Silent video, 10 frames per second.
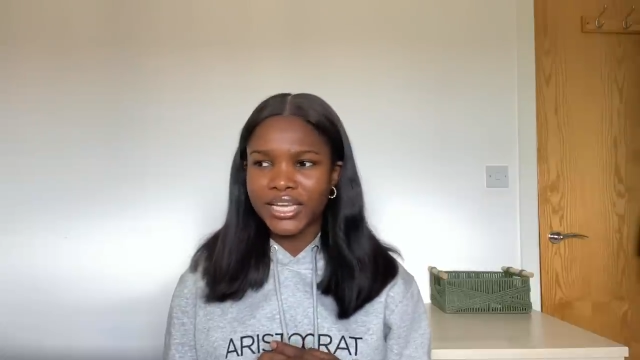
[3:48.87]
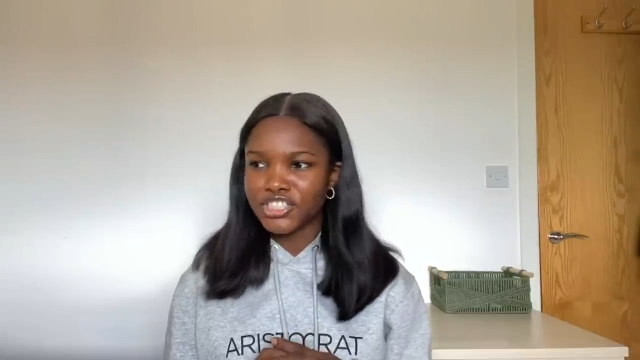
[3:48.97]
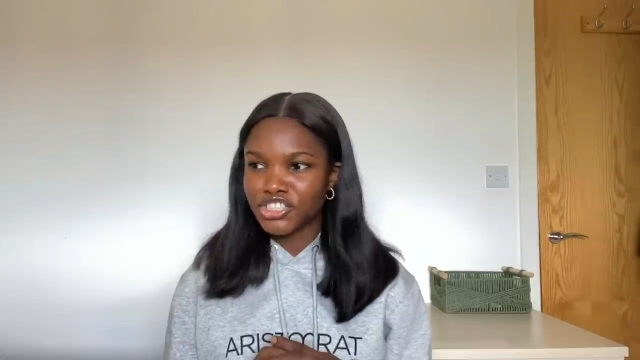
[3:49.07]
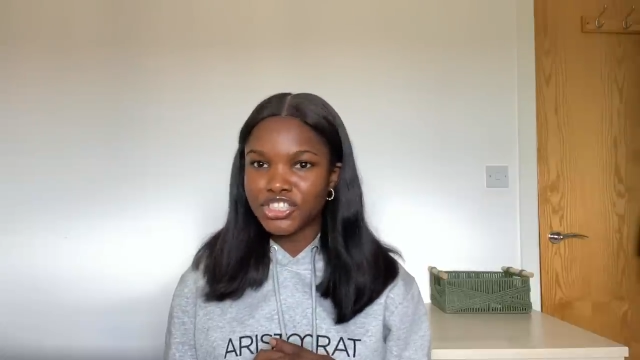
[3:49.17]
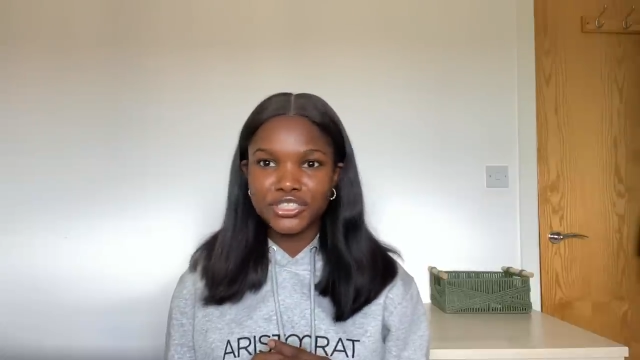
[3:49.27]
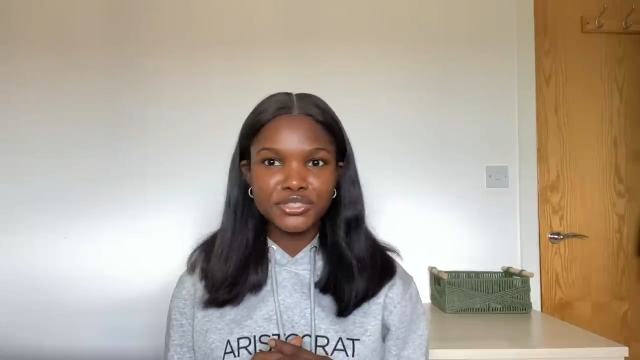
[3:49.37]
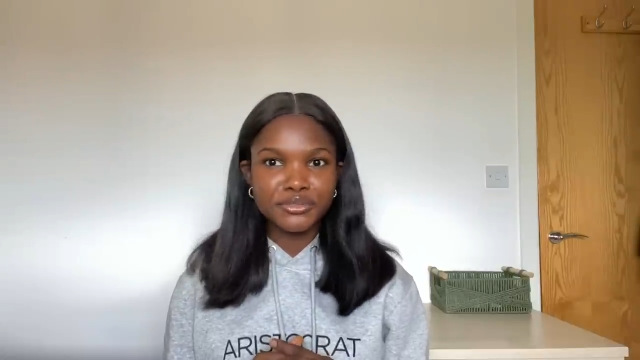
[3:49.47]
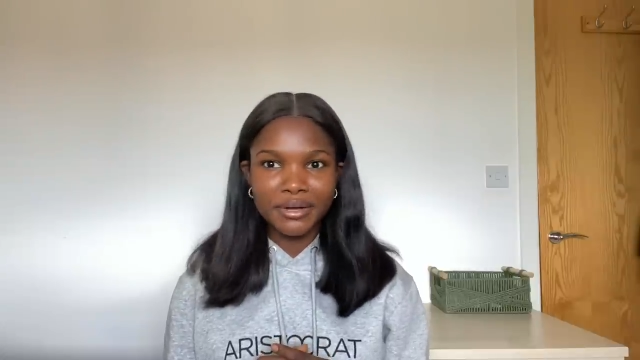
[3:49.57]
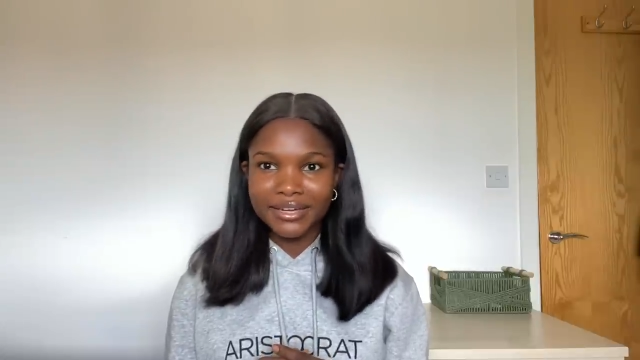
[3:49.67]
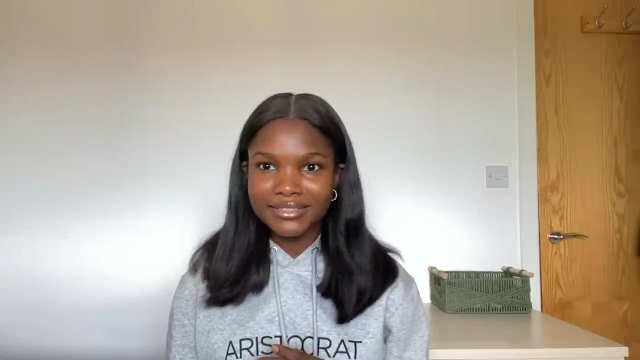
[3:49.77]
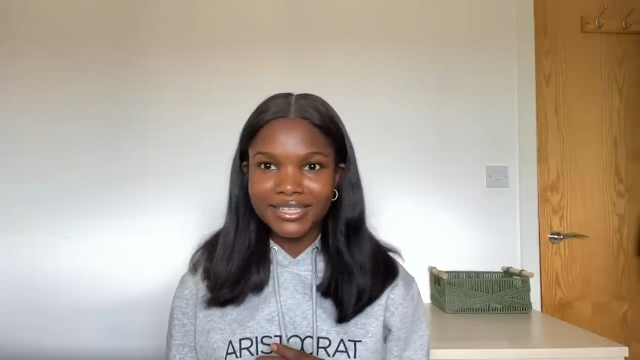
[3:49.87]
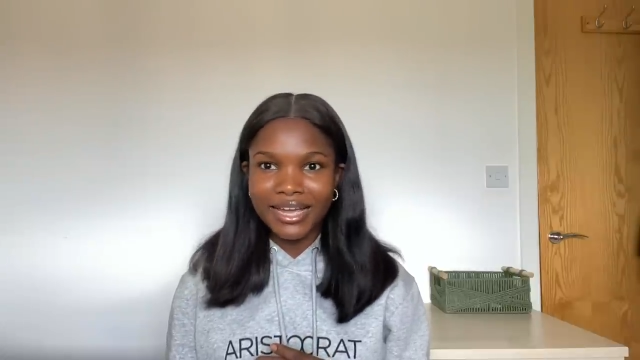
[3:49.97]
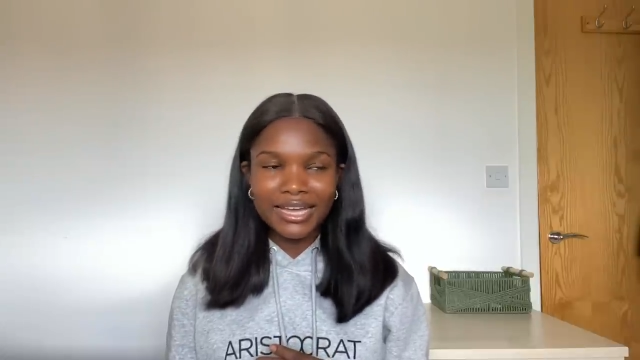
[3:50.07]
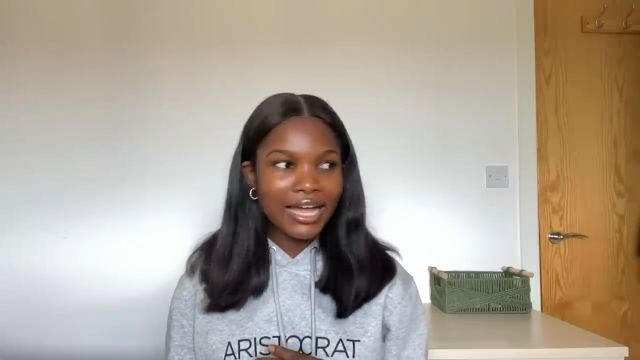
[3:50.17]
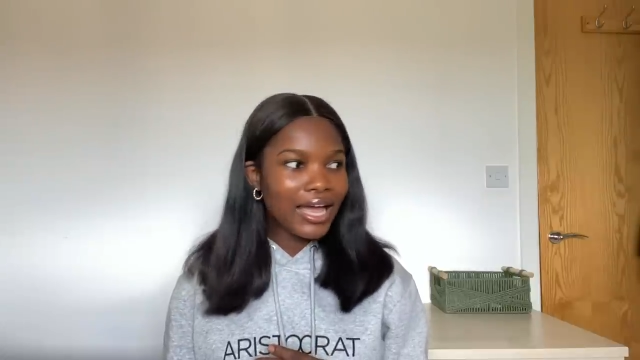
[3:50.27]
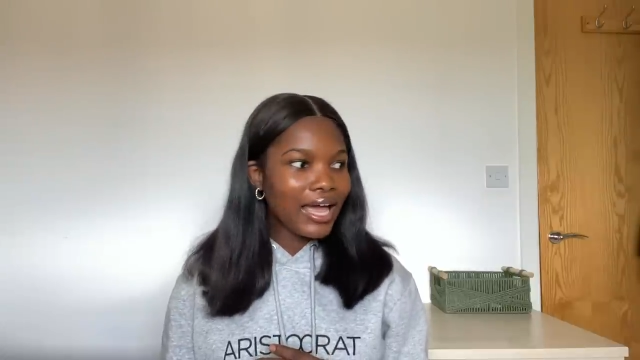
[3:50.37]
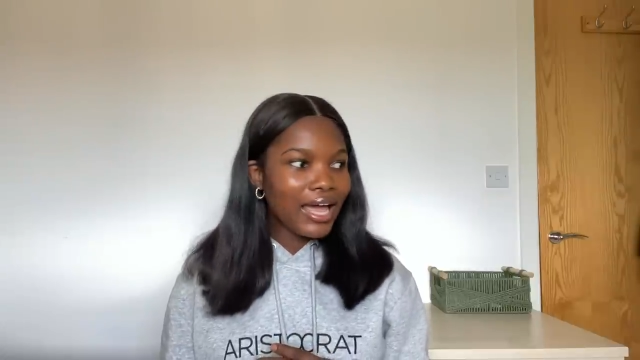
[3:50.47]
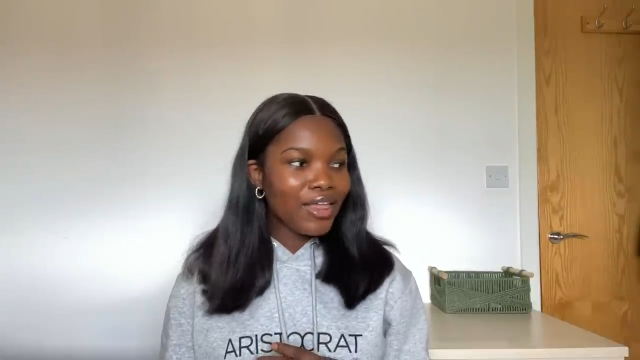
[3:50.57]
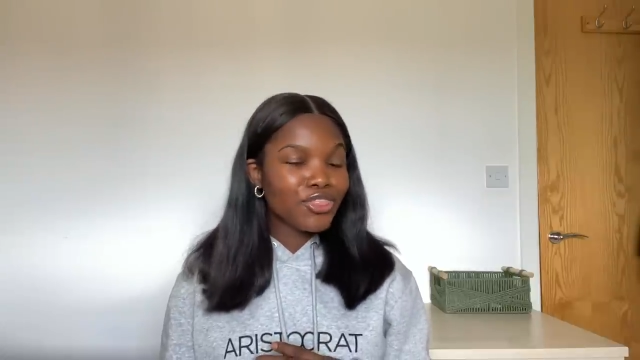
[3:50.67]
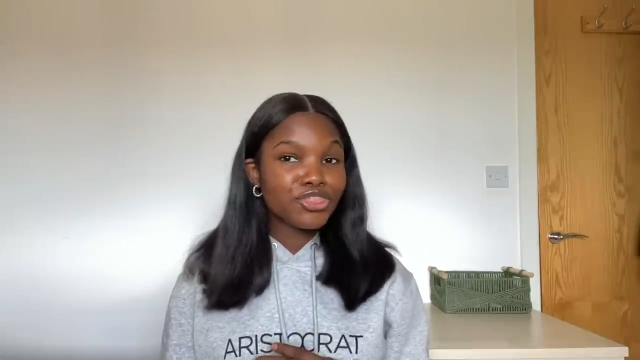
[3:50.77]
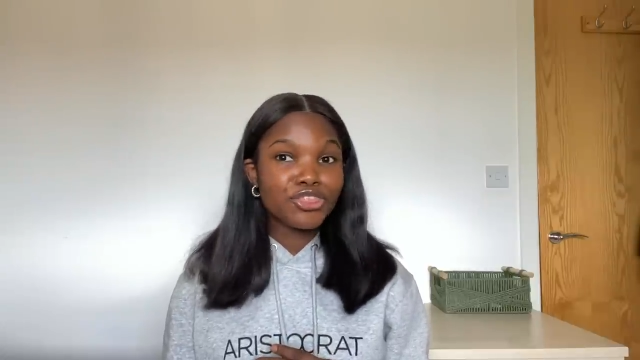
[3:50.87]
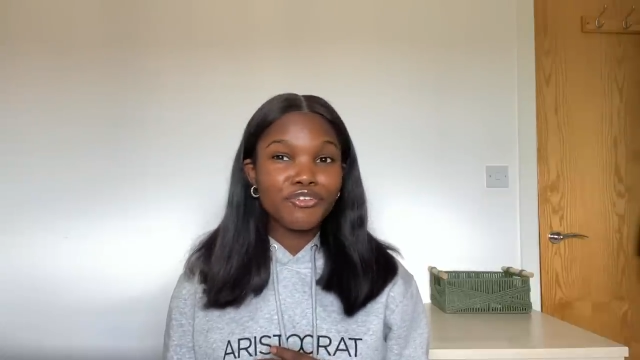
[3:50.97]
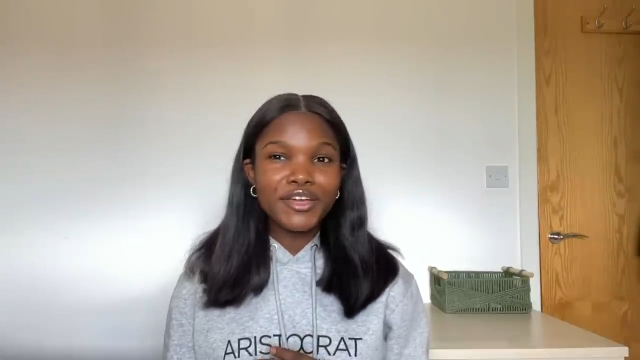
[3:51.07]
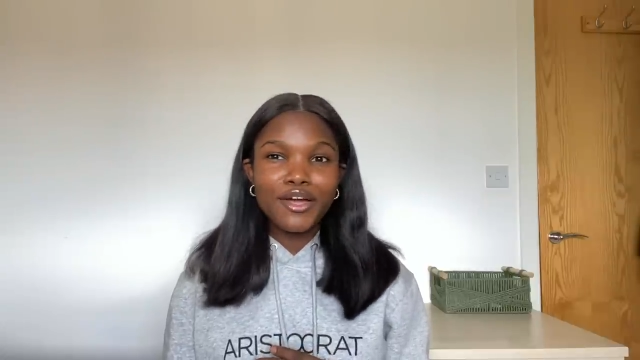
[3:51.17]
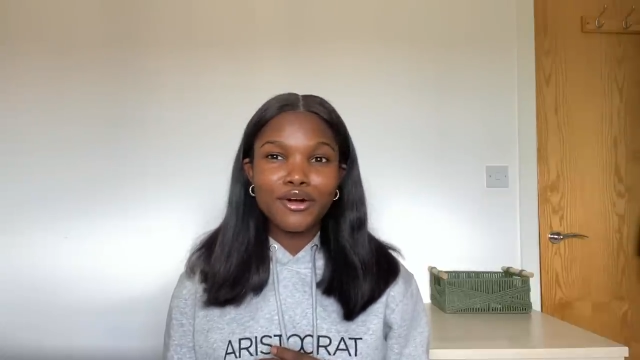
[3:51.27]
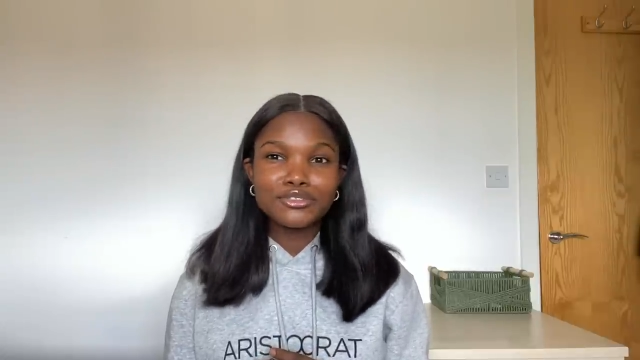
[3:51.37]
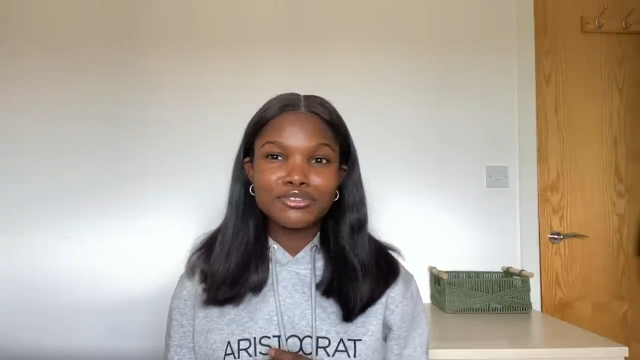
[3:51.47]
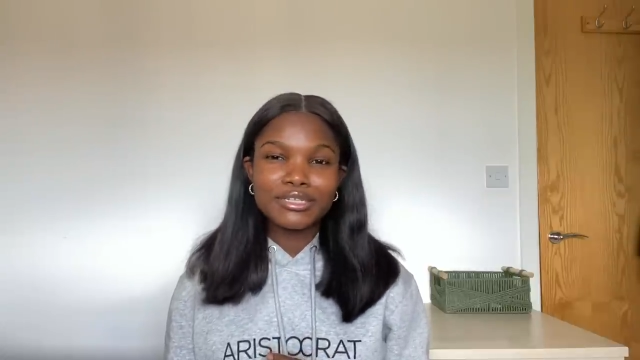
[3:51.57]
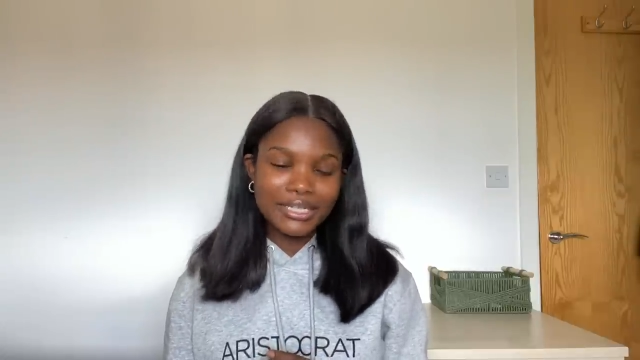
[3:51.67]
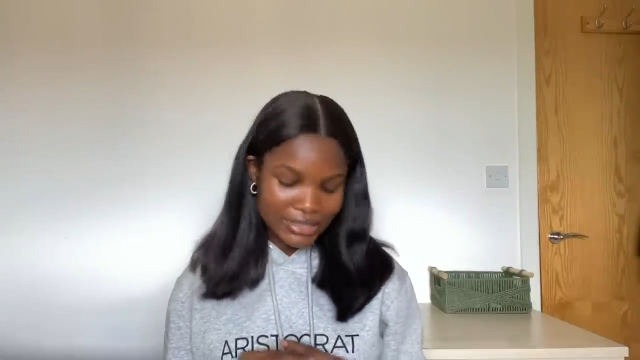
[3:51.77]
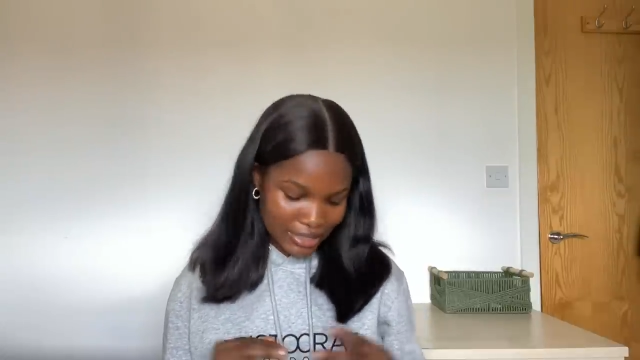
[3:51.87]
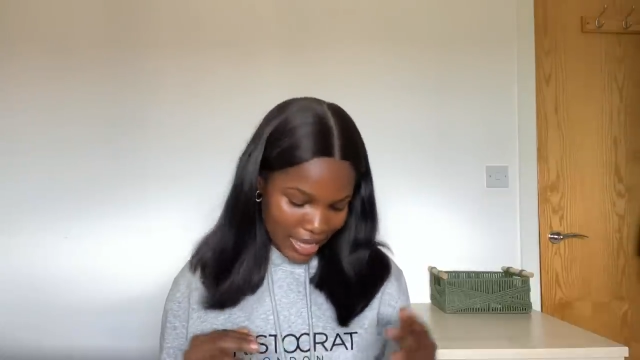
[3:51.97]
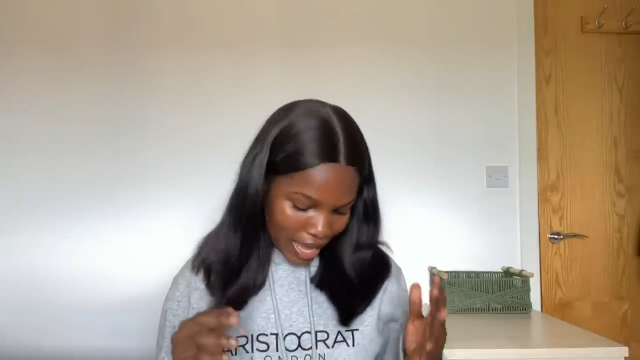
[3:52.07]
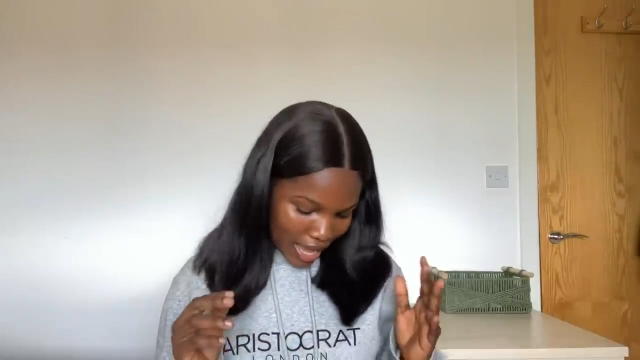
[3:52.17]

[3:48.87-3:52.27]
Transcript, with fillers: like jesus christ like 300 and